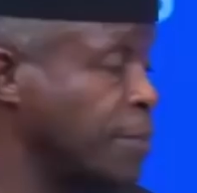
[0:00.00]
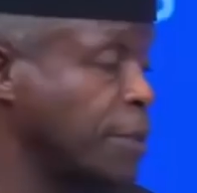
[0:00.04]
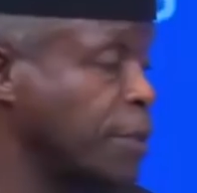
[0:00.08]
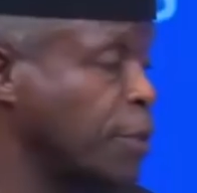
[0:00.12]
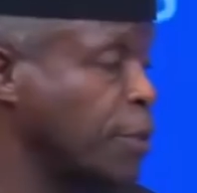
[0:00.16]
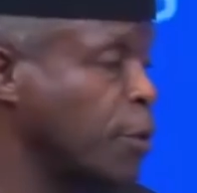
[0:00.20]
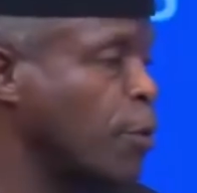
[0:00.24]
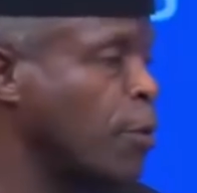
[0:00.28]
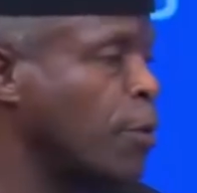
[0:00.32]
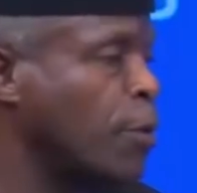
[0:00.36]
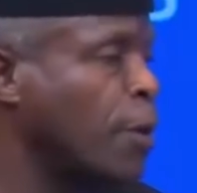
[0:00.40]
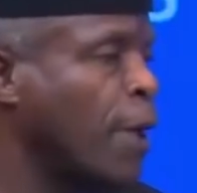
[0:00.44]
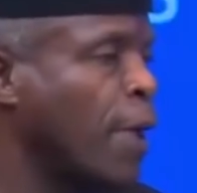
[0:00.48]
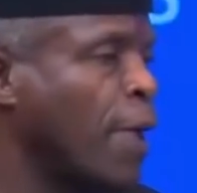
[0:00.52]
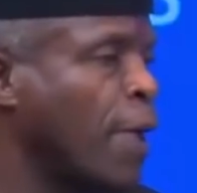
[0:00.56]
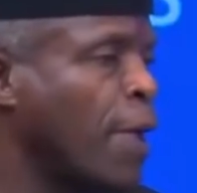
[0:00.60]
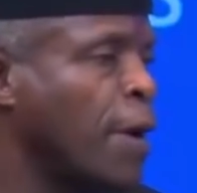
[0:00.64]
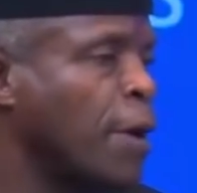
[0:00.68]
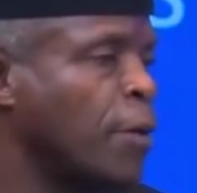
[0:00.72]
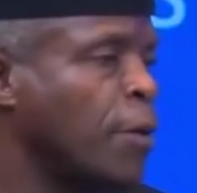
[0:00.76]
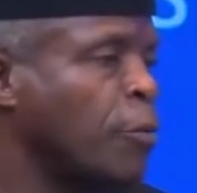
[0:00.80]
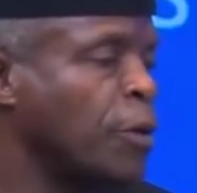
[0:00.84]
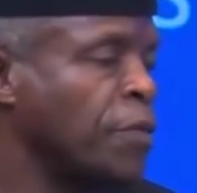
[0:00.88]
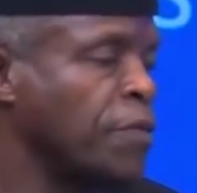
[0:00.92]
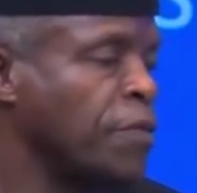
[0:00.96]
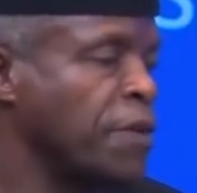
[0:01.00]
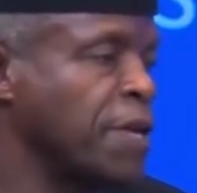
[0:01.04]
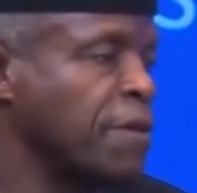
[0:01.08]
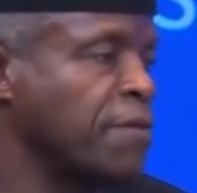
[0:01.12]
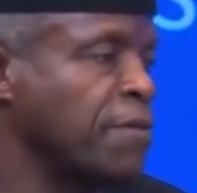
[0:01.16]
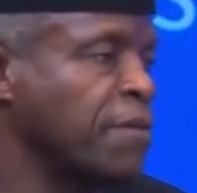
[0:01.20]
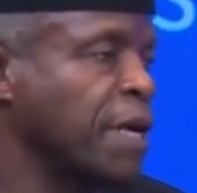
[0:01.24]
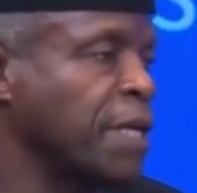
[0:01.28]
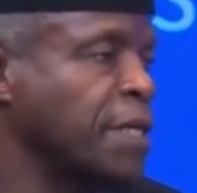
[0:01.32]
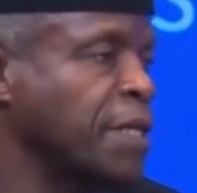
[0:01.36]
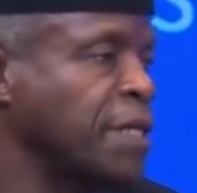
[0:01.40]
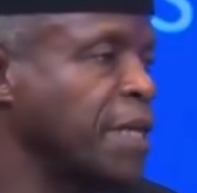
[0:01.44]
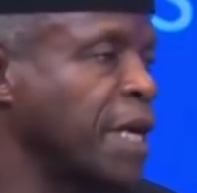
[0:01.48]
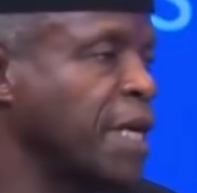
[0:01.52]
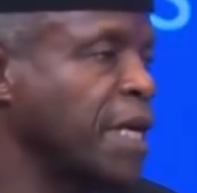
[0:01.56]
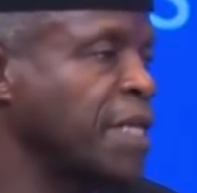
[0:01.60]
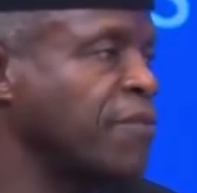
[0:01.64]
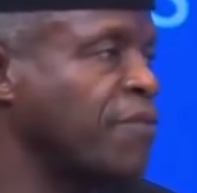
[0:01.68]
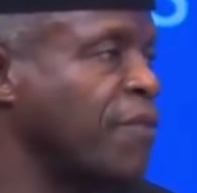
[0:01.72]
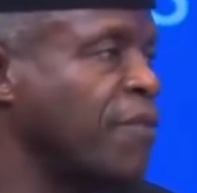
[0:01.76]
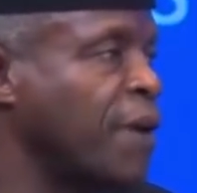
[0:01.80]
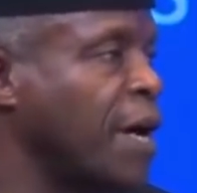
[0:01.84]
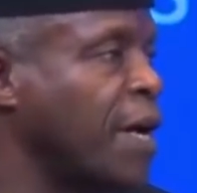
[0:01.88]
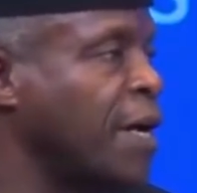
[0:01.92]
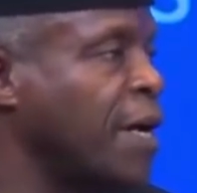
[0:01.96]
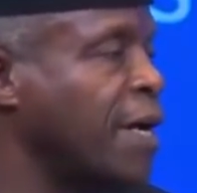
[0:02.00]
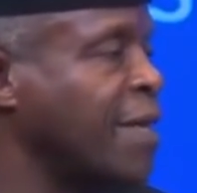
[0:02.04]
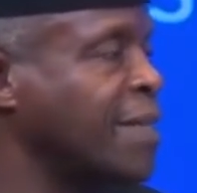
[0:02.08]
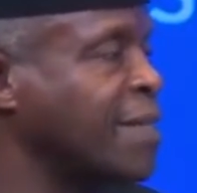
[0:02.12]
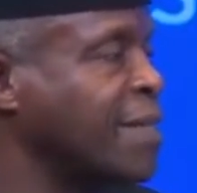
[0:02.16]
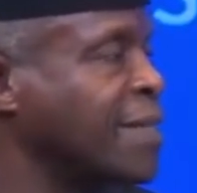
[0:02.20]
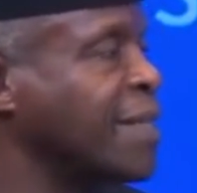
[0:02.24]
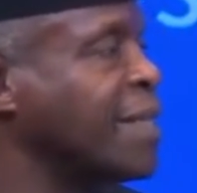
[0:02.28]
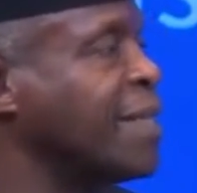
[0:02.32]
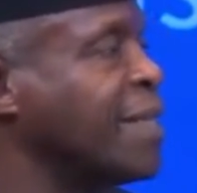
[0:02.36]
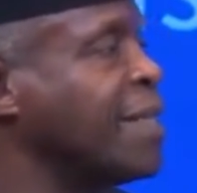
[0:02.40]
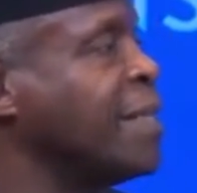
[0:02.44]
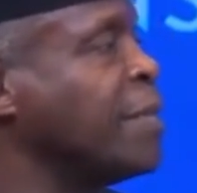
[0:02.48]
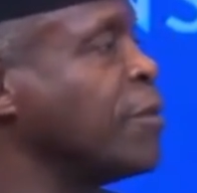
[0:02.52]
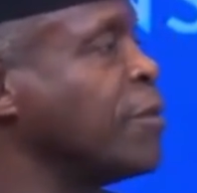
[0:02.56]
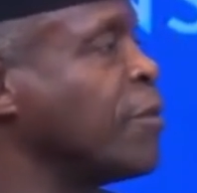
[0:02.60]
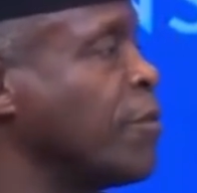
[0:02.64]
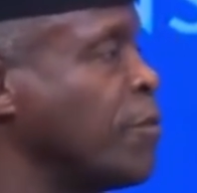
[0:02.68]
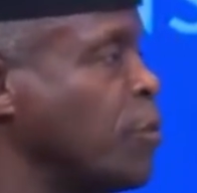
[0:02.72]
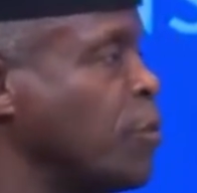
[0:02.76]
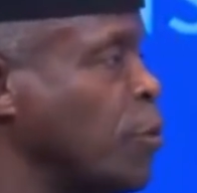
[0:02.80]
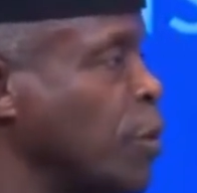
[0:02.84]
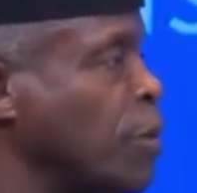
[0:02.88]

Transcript: So we think that as far as the ease of